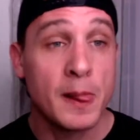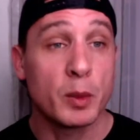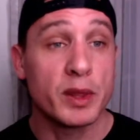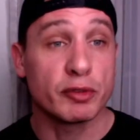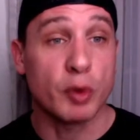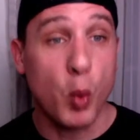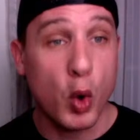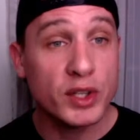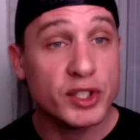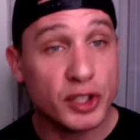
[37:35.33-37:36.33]
When the
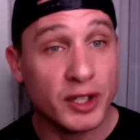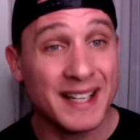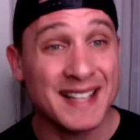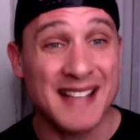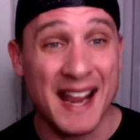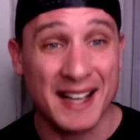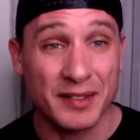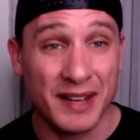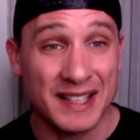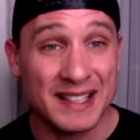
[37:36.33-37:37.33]
reward circuit is
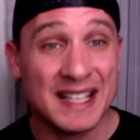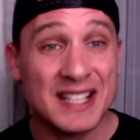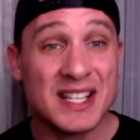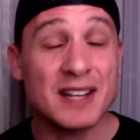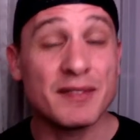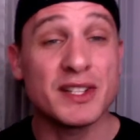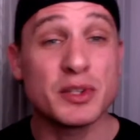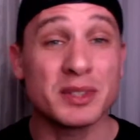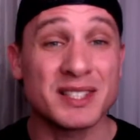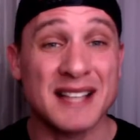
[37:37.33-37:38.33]
activated, each
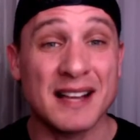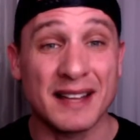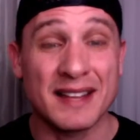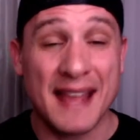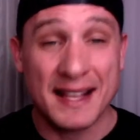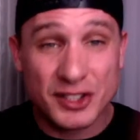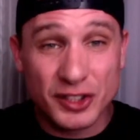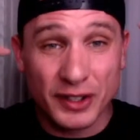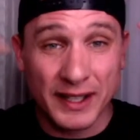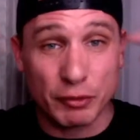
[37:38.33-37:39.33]
individual cell in that
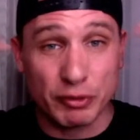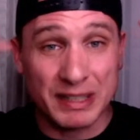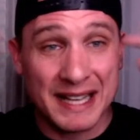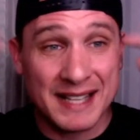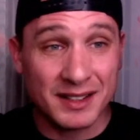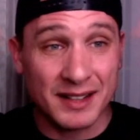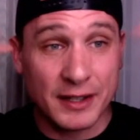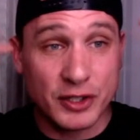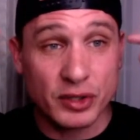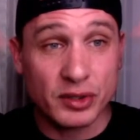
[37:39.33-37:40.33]
circuit relays
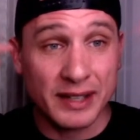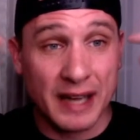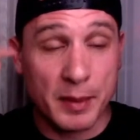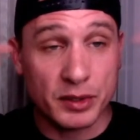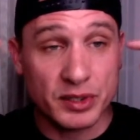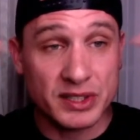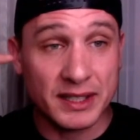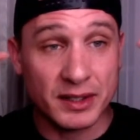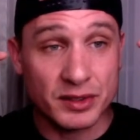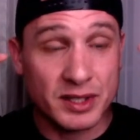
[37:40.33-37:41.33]
electrical and chemical
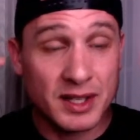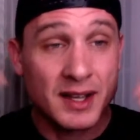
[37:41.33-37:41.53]
signals.